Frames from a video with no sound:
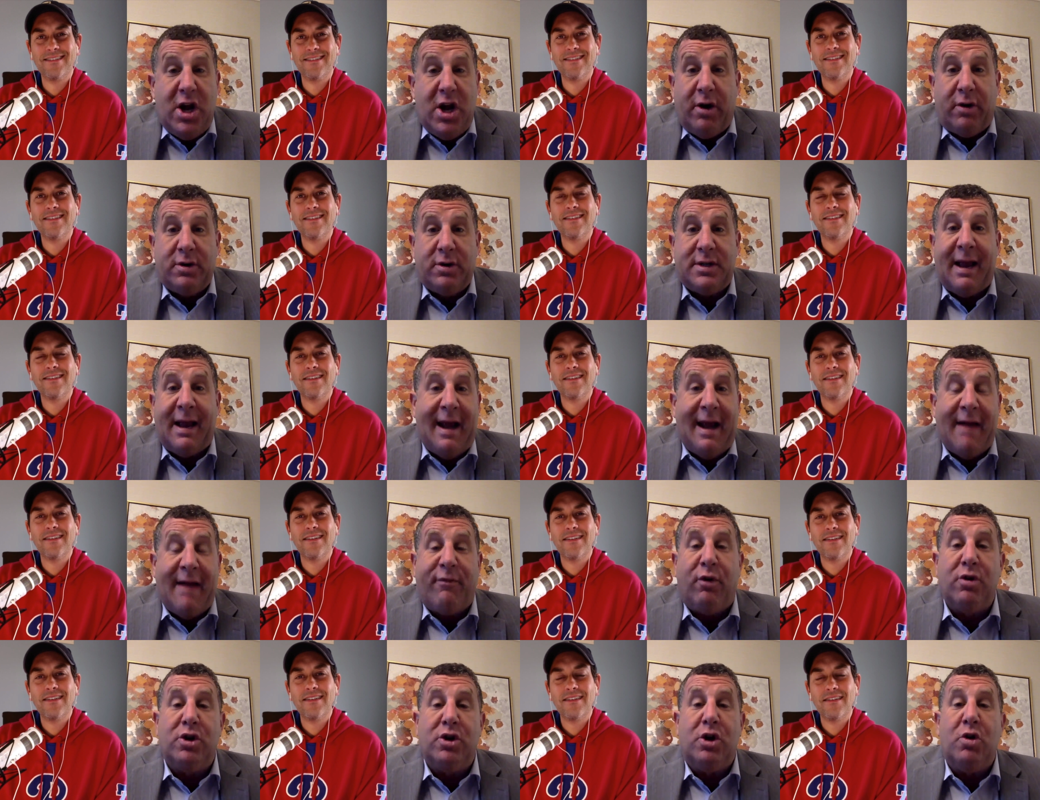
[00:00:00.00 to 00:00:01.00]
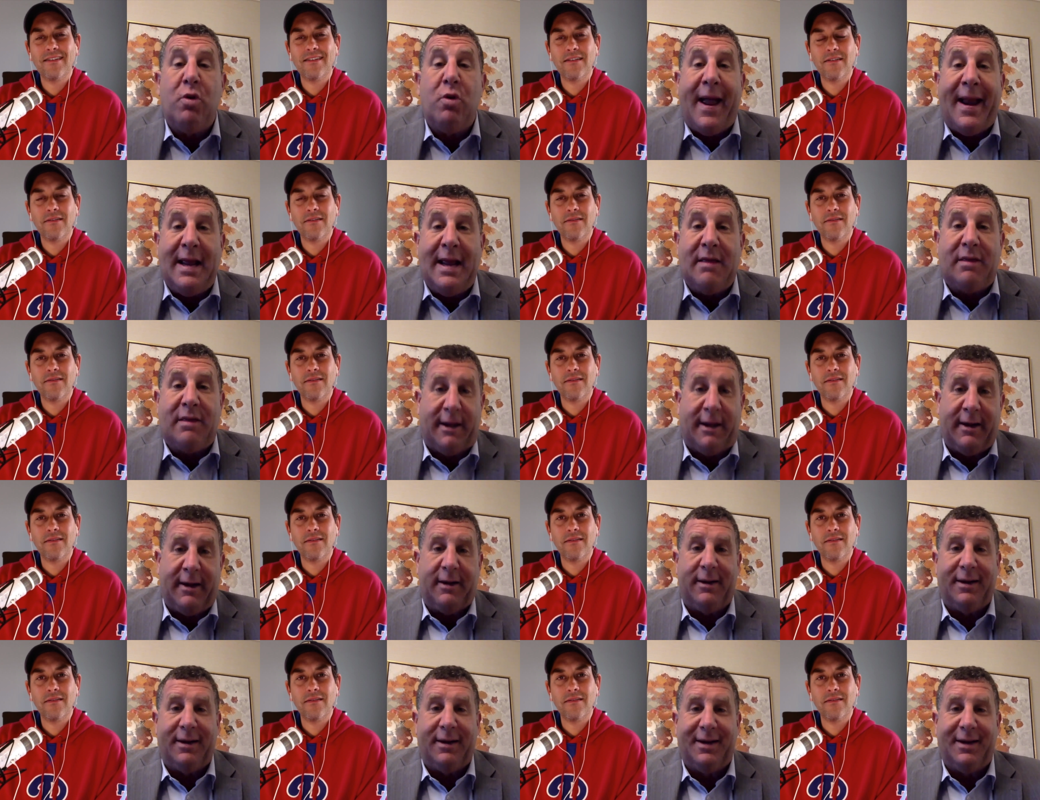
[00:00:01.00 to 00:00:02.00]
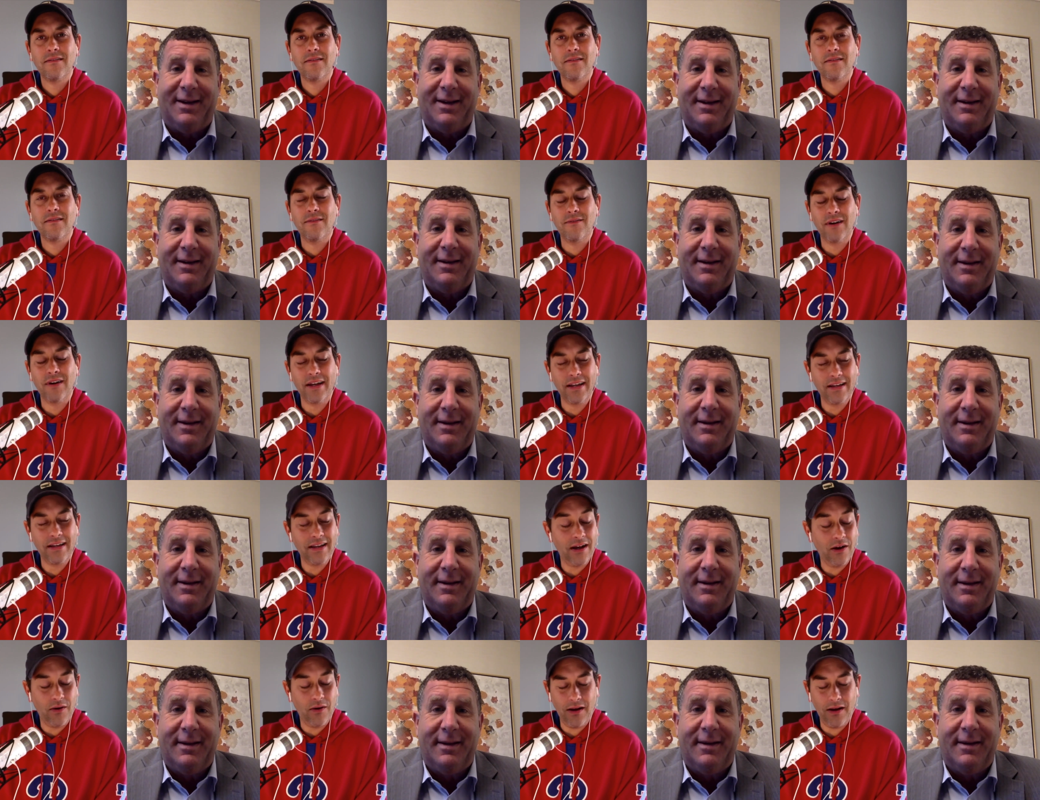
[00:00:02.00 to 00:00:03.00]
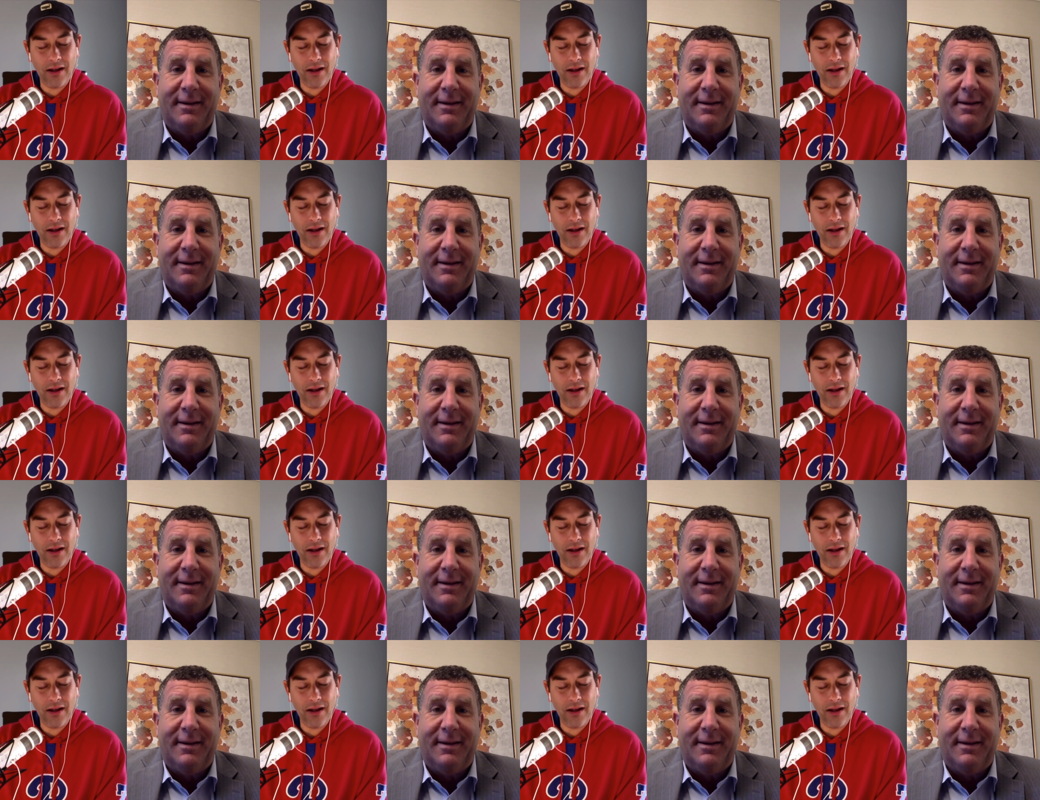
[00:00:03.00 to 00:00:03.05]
Speaker 1: do for years and never do anything.
Speaker 2: Right. Oh,